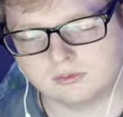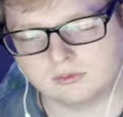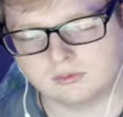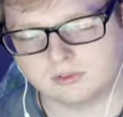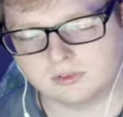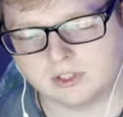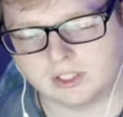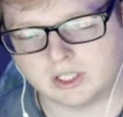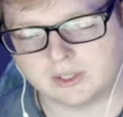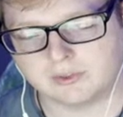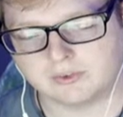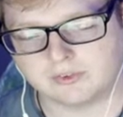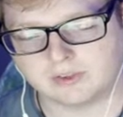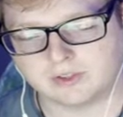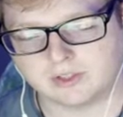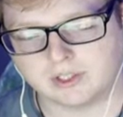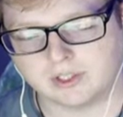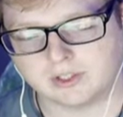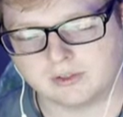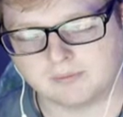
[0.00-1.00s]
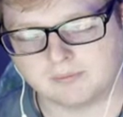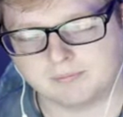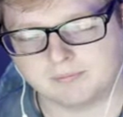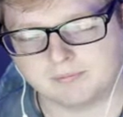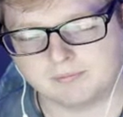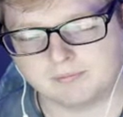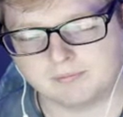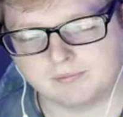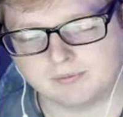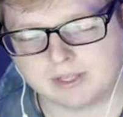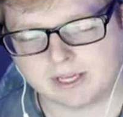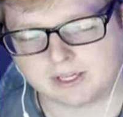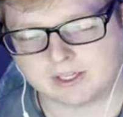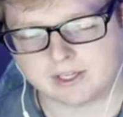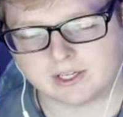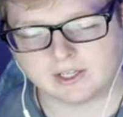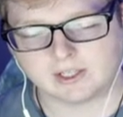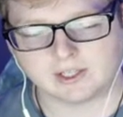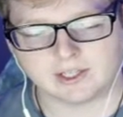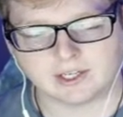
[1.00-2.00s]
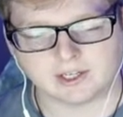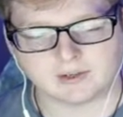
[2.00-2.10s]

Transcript: No, it's that guy, yeah.